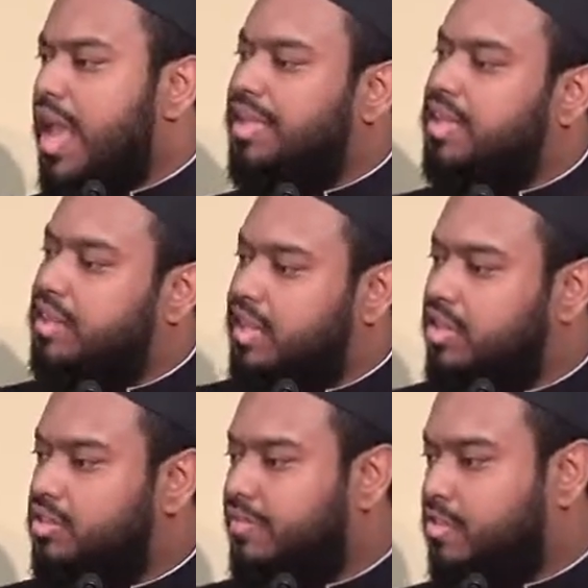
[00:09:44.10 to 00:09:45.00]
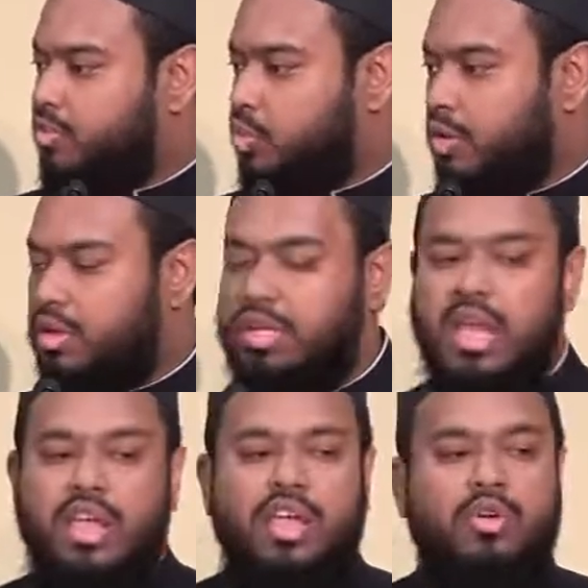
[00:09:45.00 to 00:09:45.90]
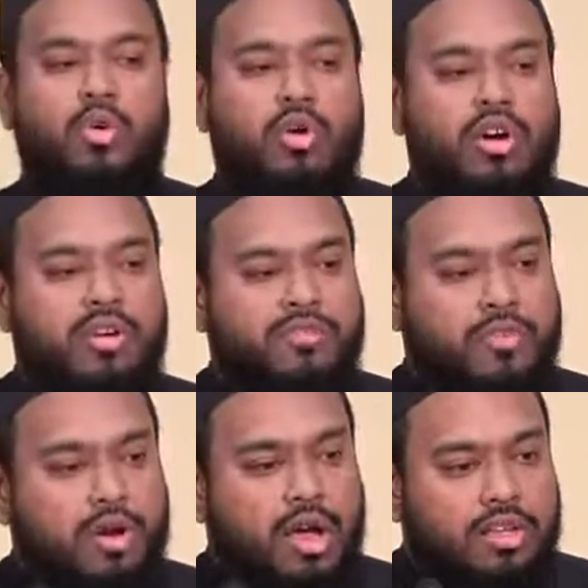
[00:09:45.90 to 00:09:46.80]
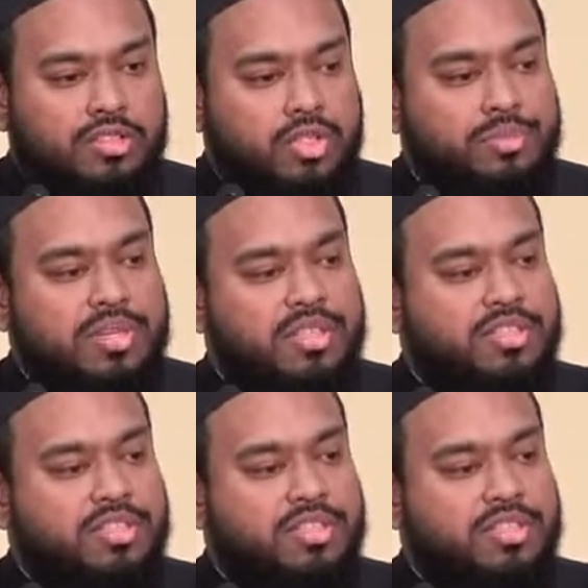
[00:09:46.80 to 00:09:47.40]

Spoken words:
and the things of this world in order for us to be